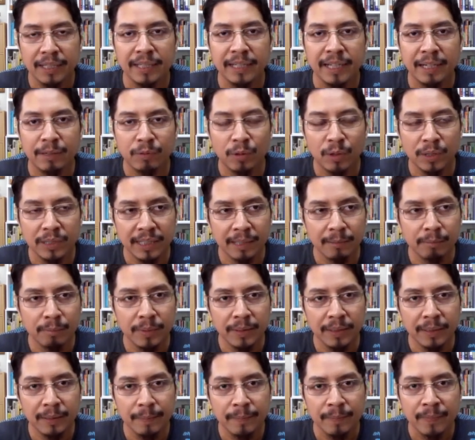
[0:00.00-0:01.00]
Like for
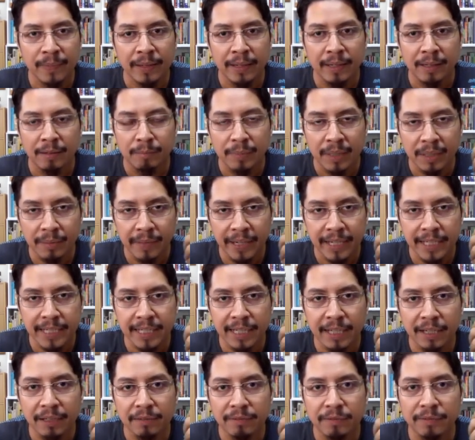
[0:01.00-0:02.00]
example, me
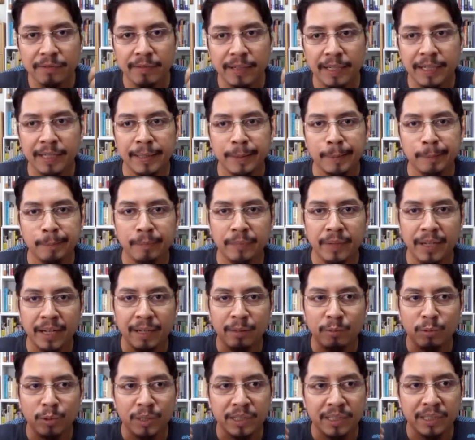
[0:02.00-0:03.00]
myself, I
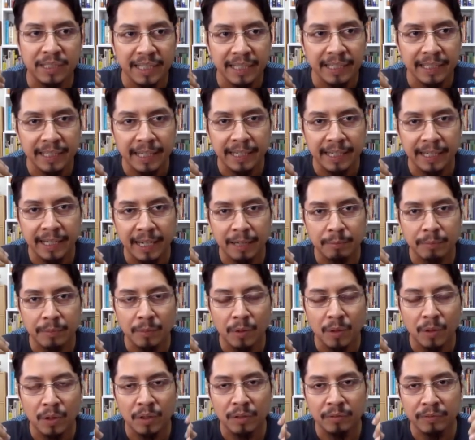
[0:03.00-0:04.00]
would say that I'm
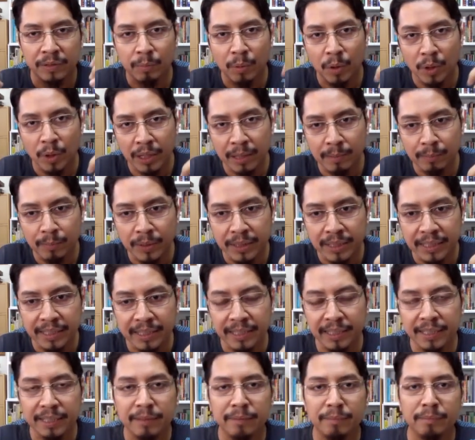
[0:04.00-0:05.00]
more of a morning
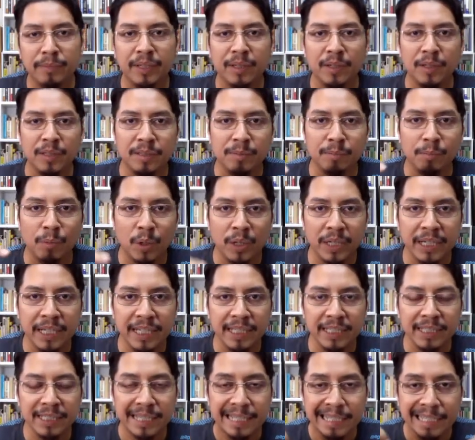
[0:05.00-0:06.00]
person because
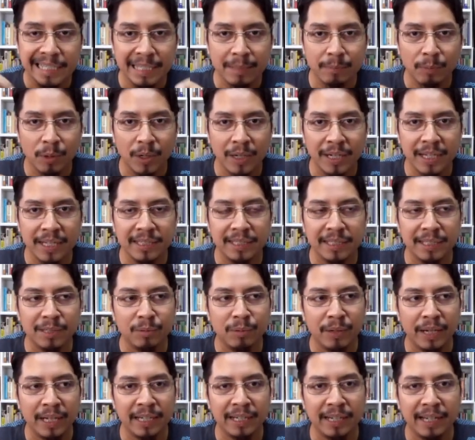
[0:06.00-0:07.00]
early mornings is
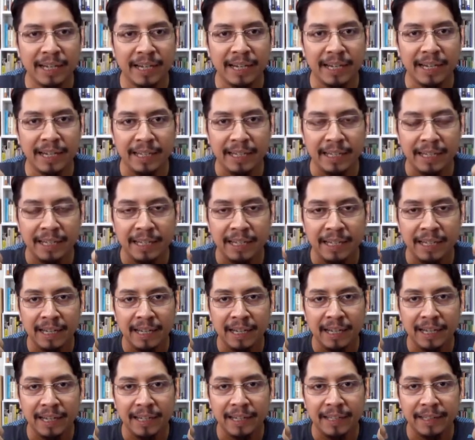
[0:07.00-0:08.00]
when I
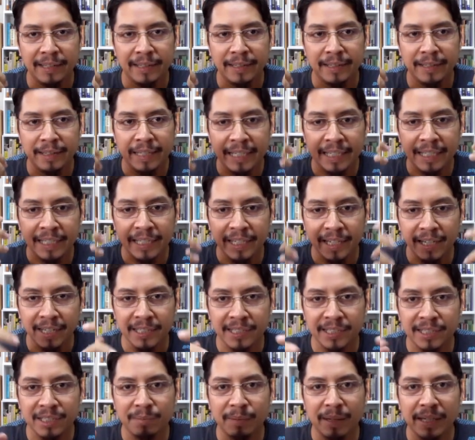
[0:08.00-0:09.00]

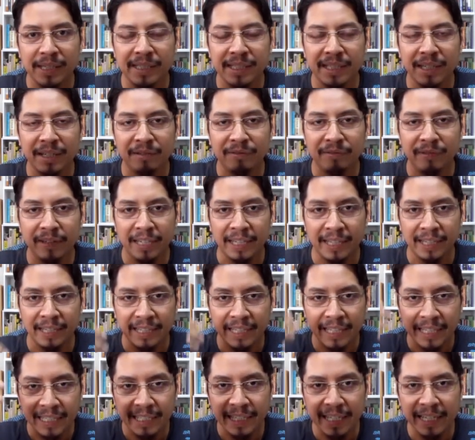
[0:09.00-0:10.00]
indulge myself in
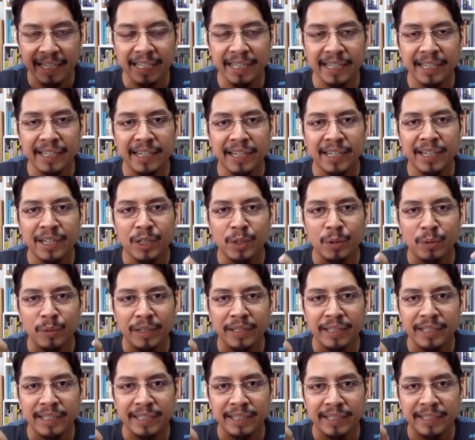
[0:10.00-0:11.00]
thinking,
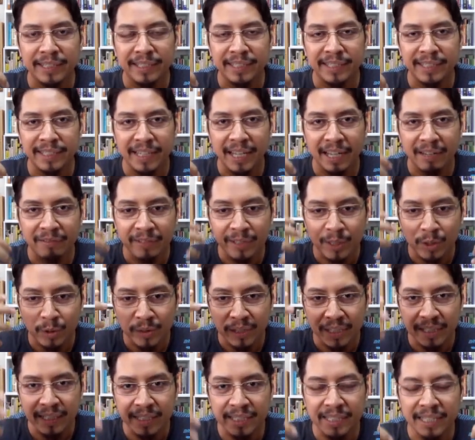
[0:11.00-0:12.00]
doing the heavy
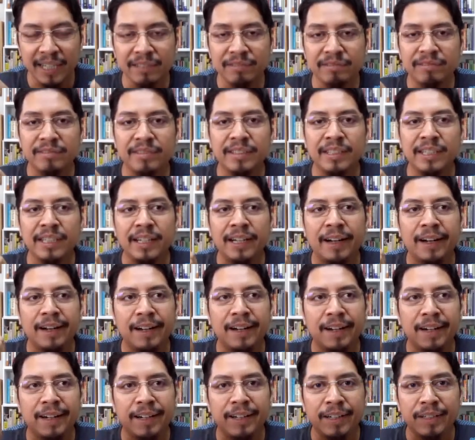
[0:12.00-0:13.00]
duty stuff,
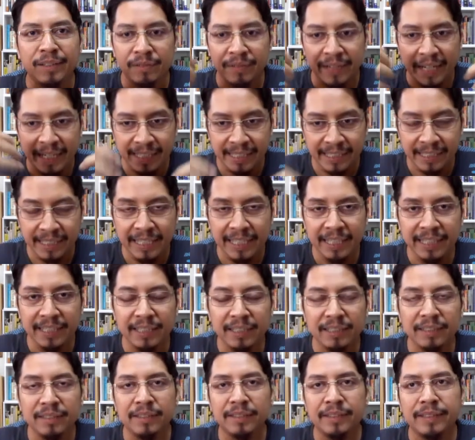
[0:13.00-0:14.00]

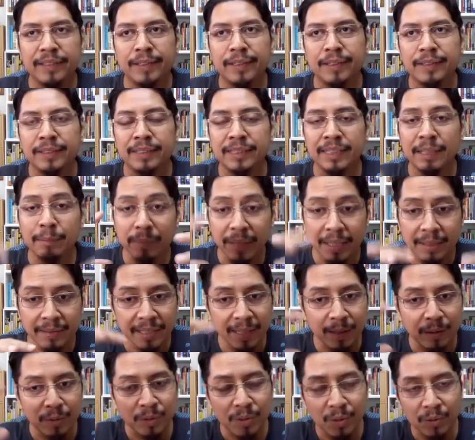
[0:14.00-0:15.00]
writing. Sometimes
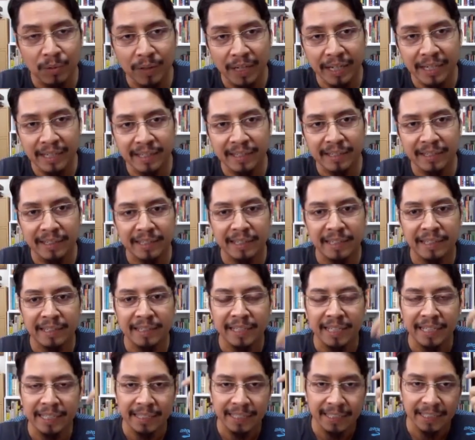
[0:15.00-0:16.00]
I also write
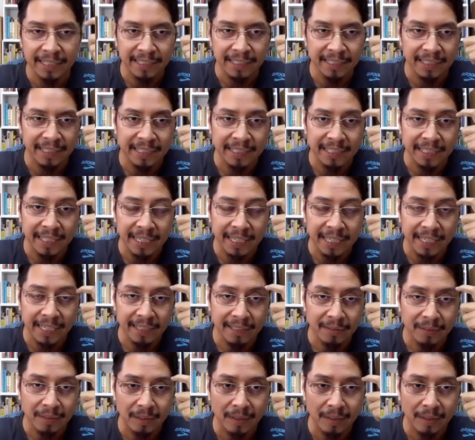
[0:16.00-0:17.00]
later in the day,
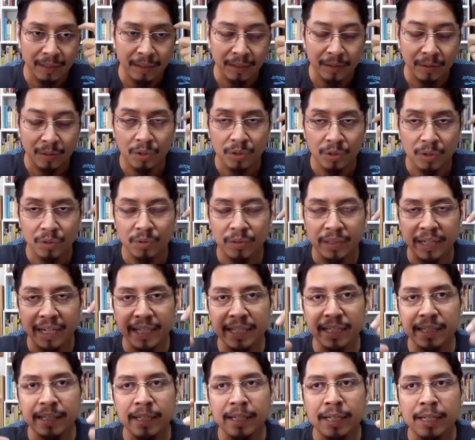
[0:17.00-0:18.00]
close to
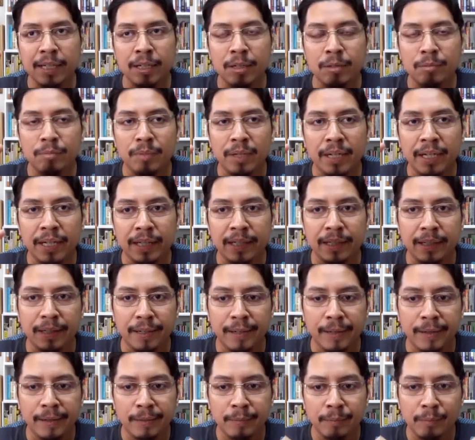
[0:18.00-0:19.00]
night, but
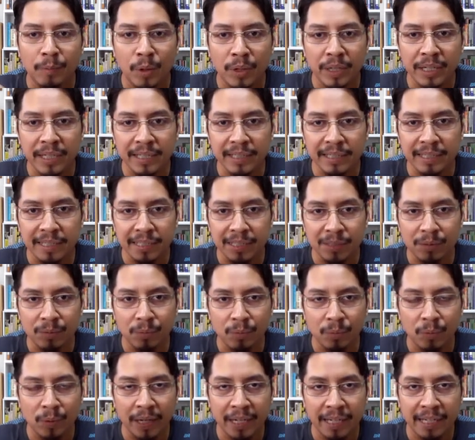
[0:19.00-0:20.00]
morning is
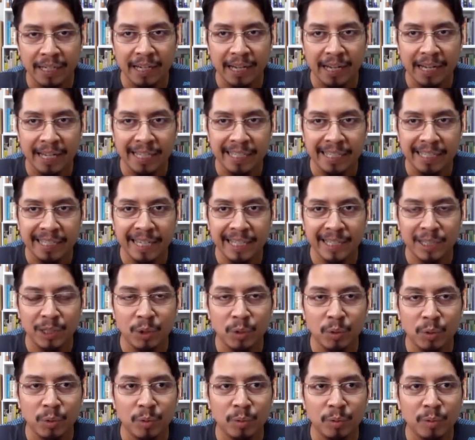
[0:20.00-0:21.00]
when I get
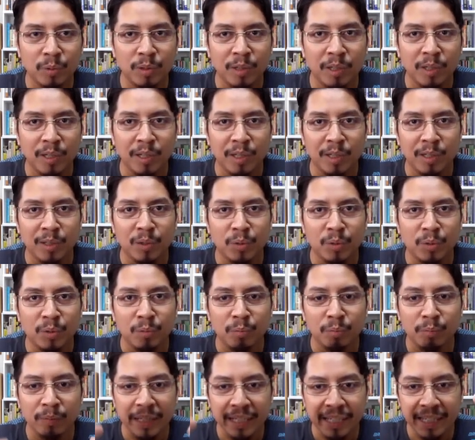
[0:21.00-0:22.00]
to
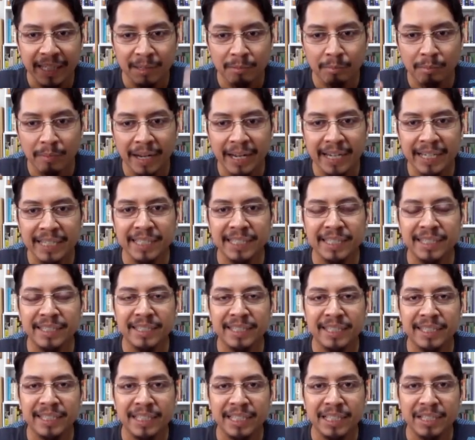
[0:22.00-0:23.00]
minimize
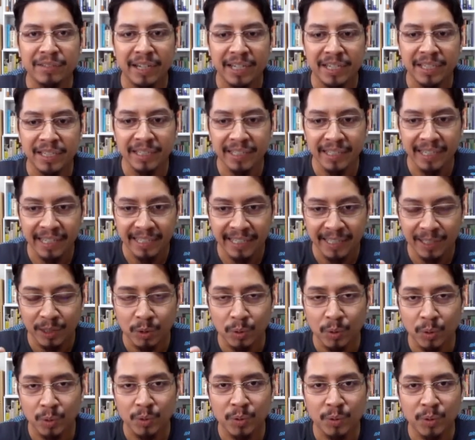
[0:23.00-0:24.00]
the distraction. I get to
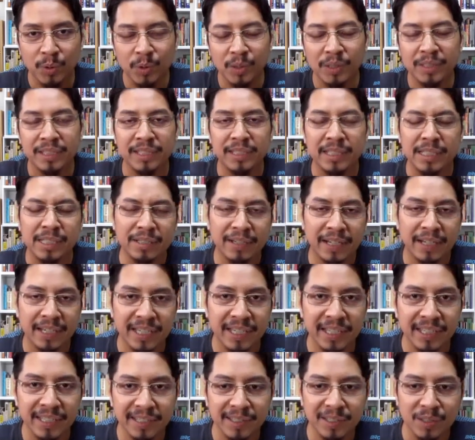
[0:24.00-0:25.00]
control the
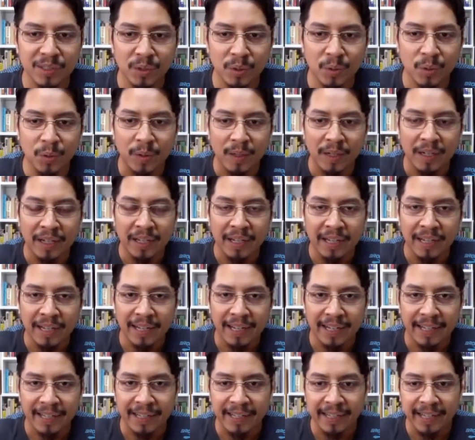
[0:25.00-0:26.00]
distraction. So
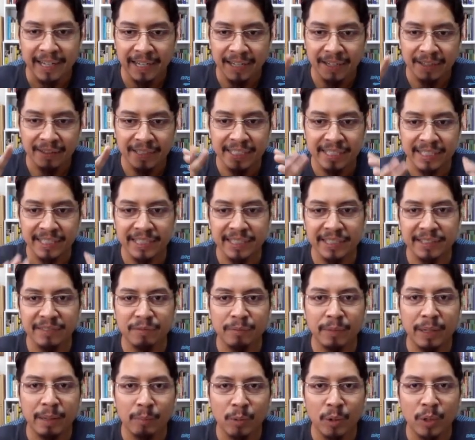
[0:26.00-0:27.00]
I reserve
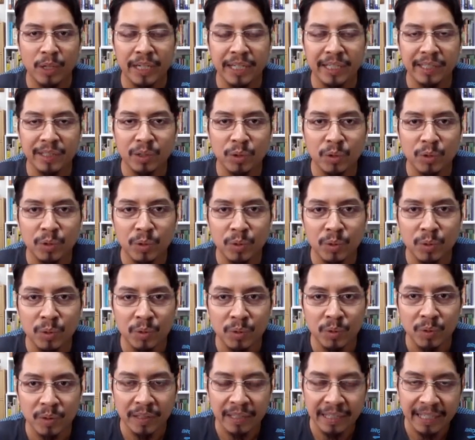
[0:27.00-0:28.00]
my morning to
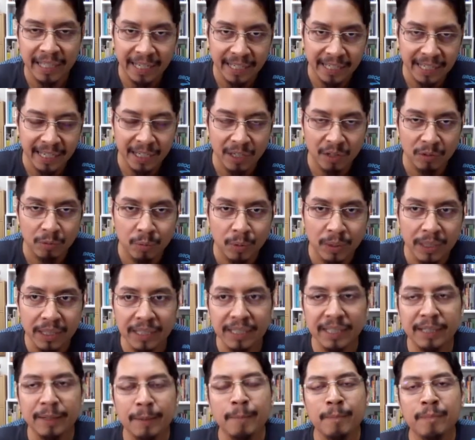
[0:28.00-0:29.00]
do that kind of
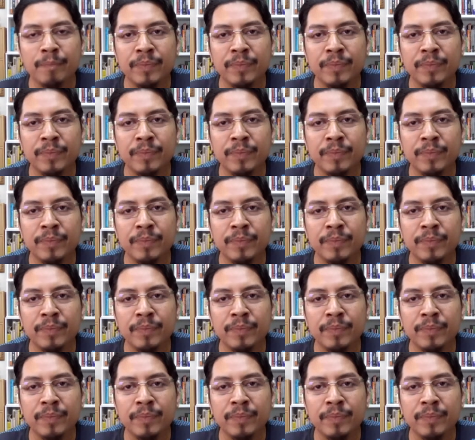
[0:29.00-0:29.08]
work.